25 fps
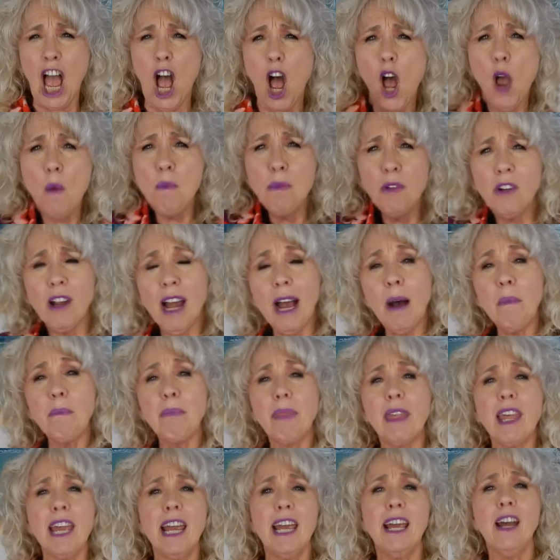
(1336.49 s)
Hope you're
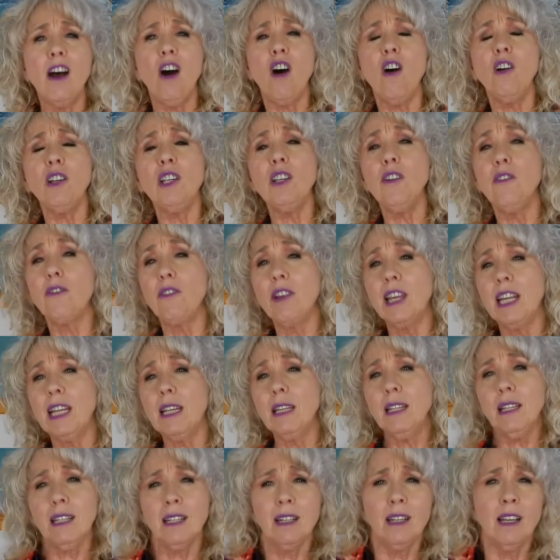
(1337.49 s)
up there on your
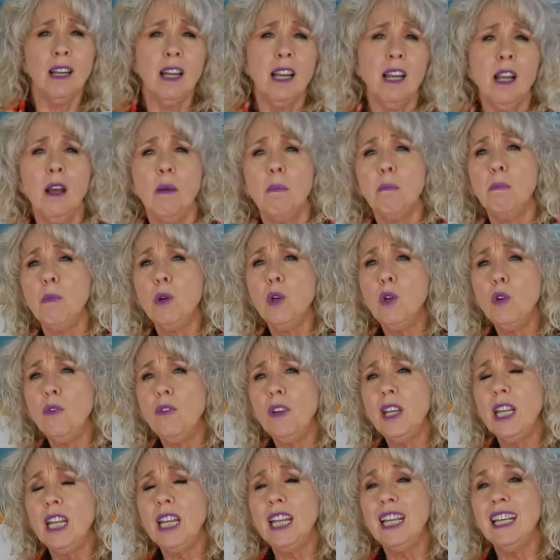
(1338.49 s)
feet,
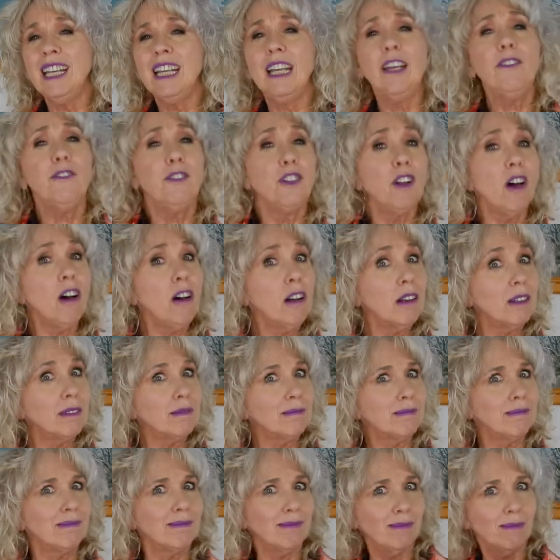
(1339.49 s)
moving. If not,
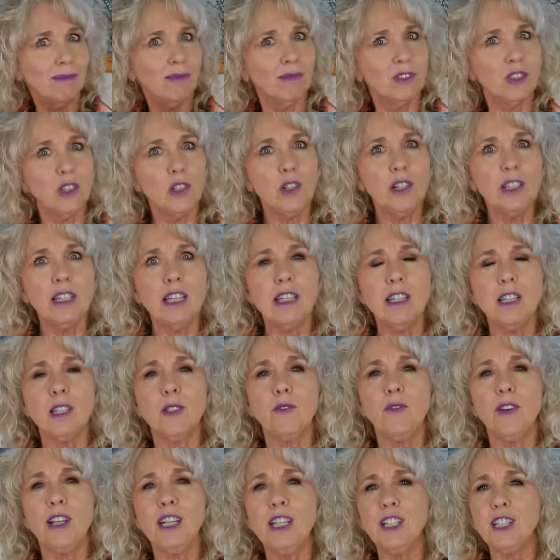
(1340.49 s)
as soon as this
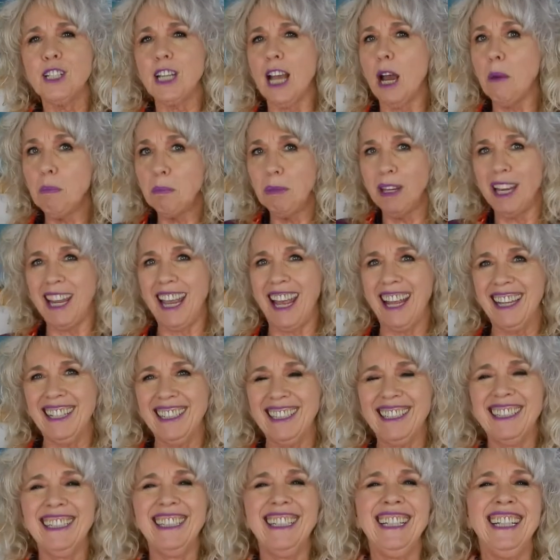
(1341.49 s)
is finished, up you
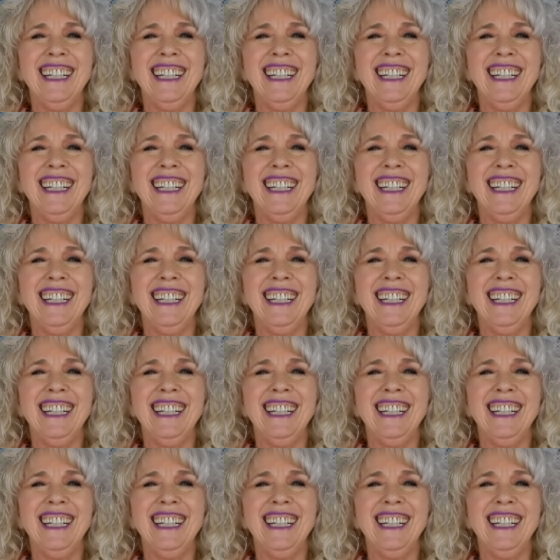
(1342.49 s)
get.